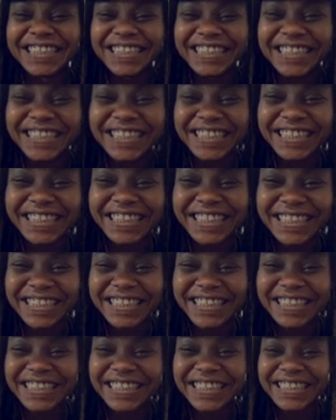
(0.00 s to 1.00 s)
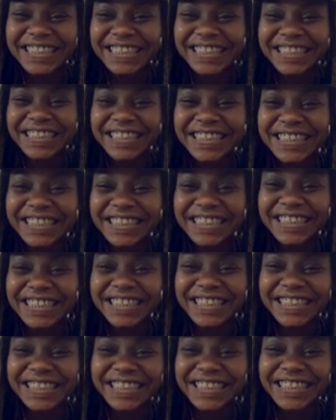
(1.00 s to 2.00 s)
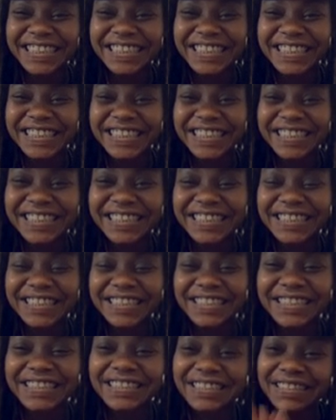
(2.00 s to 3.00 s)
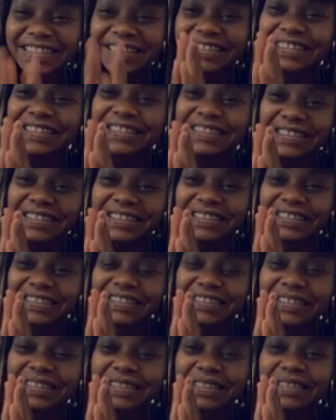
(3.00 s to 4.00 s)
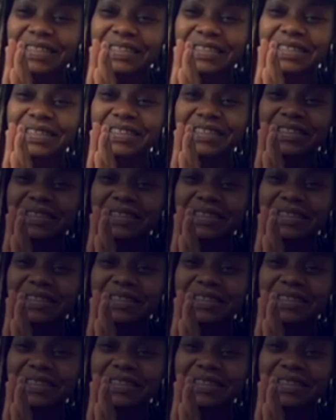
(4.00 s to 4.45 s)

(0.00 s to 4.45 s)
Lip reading: This person isn't speaking.